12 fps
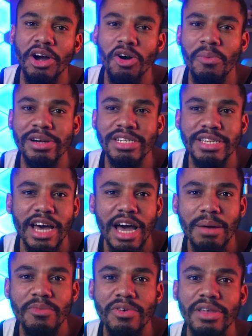me a whole bunch of
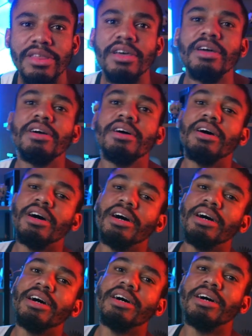time with
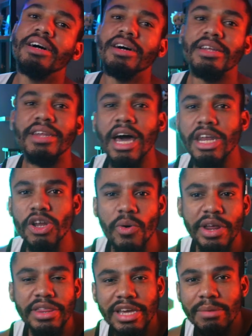not
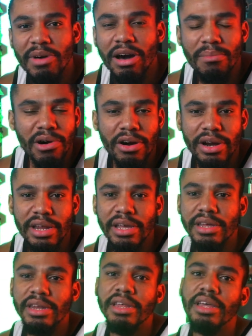knowing anything about
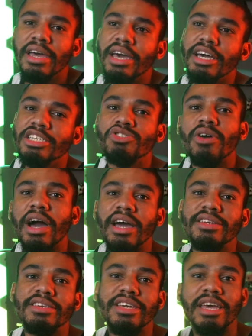marketing and
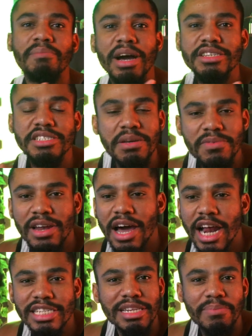trying to get my cheap
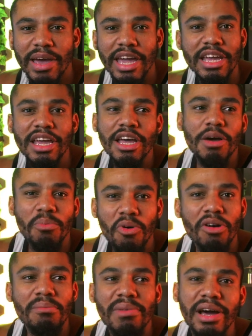clients to pay
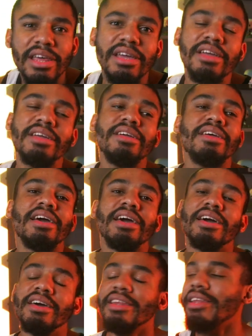more money.
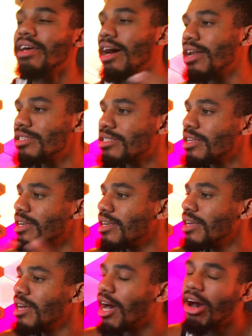And
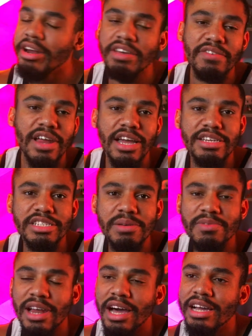honestly, I don't even like
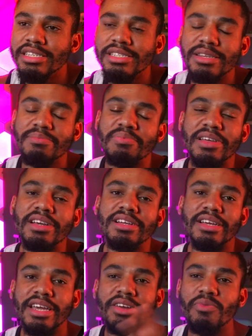cheap clients.
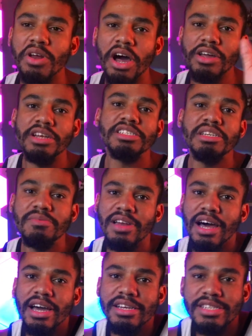Please get rid of all your cheap
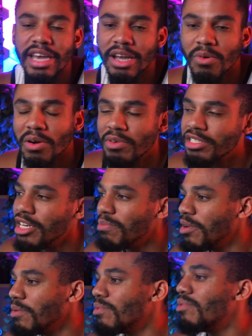clients. I hate working with
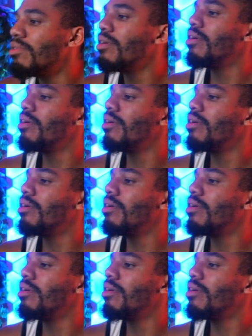cheap people.